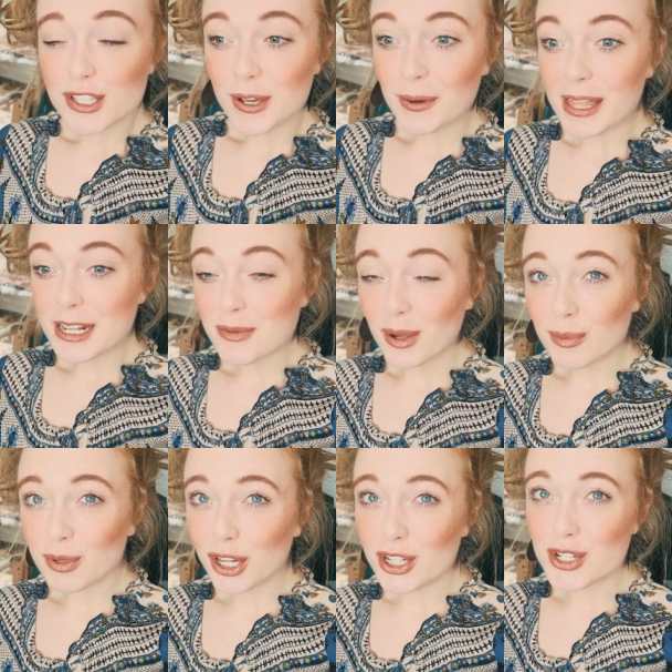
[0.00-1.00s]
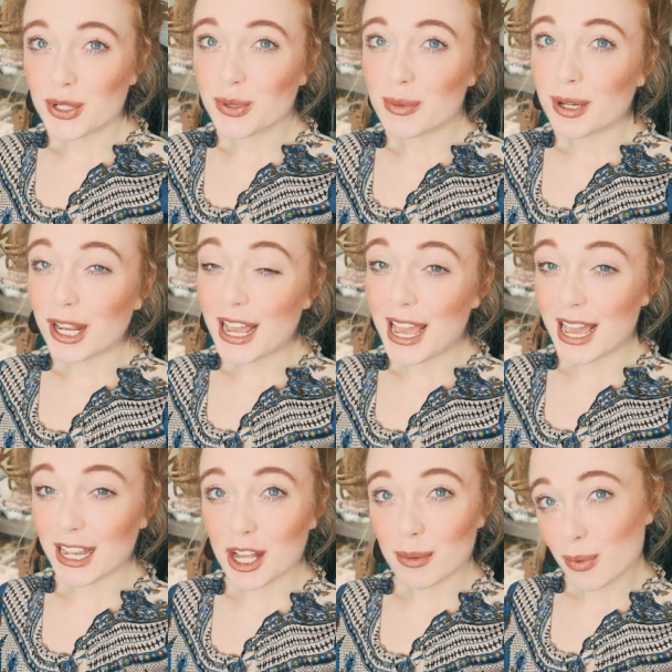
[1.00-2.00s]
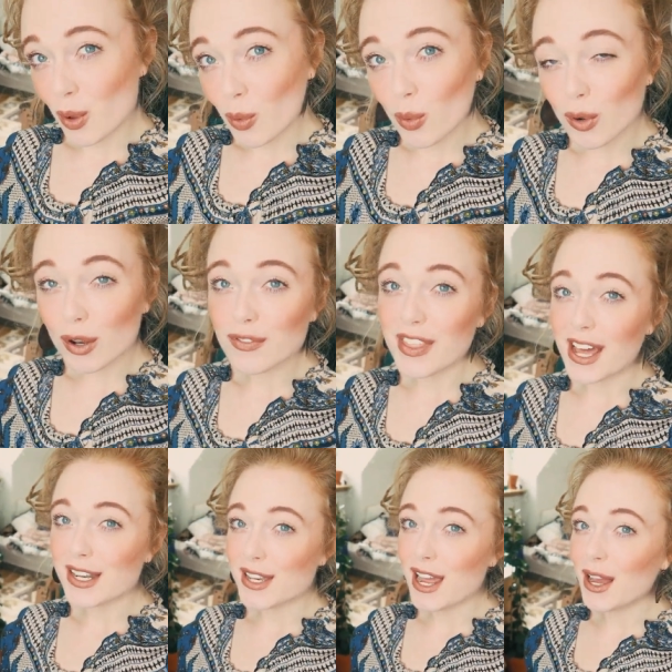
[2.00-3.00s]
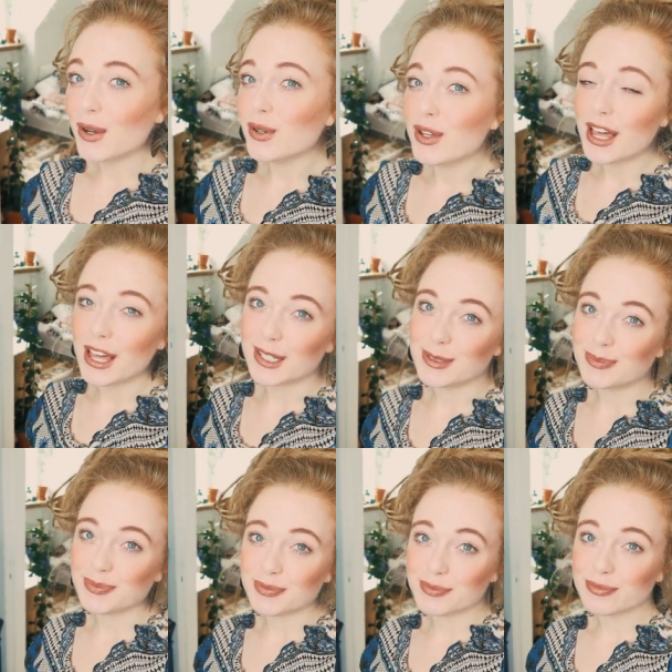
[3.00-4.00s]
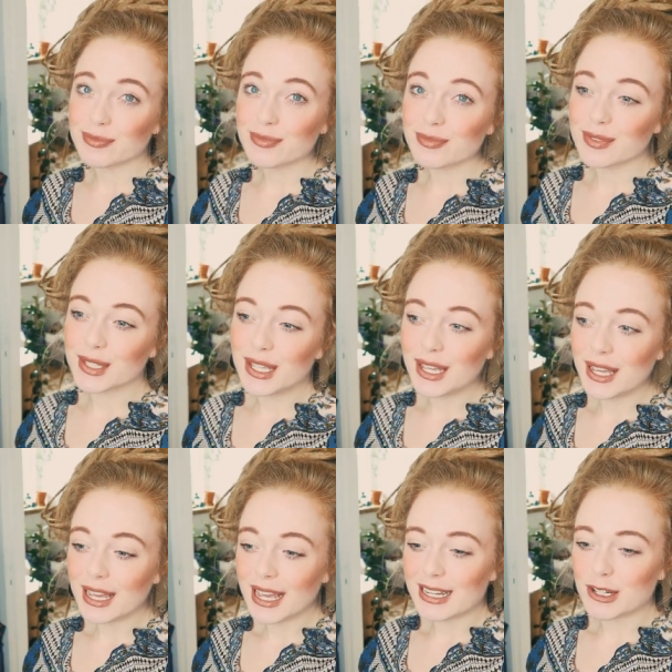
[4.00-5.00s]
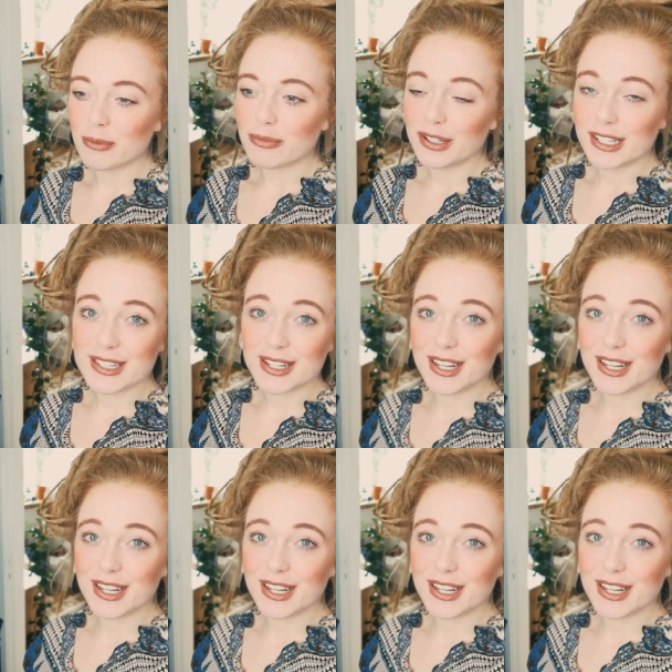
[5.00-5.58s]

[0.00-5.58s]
so that's what I'm gonna do I'm gonna hang up all of that now um, and hopefully it's